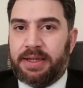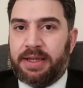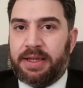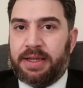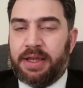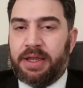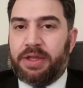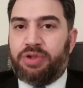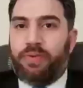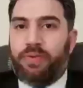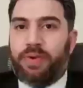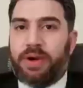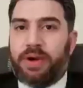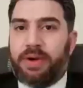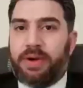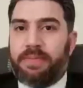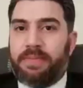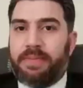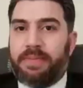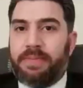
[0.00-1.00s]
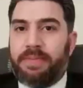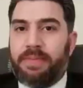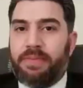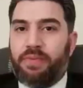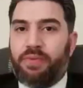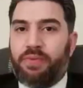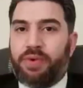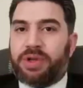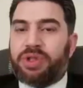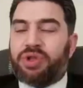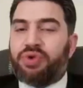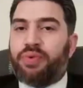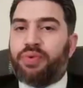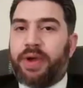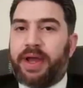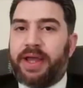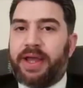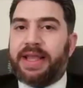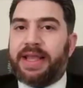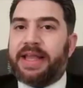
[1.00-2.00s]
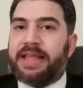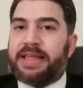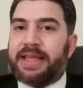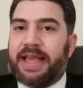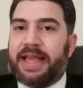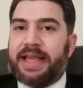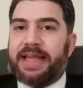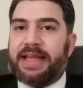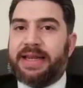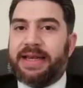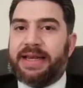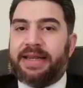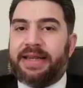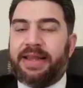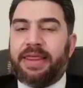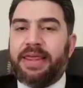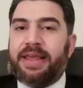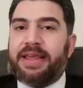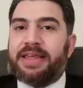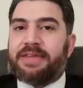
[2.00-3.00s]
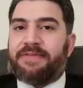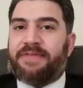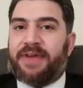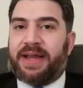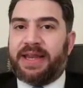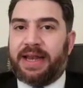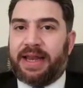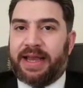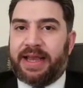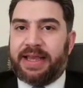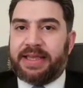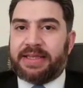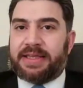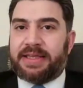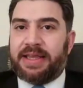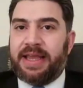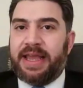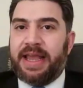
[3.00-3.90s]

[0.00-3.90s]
to a point where we're trying, as again, nothing is finalized.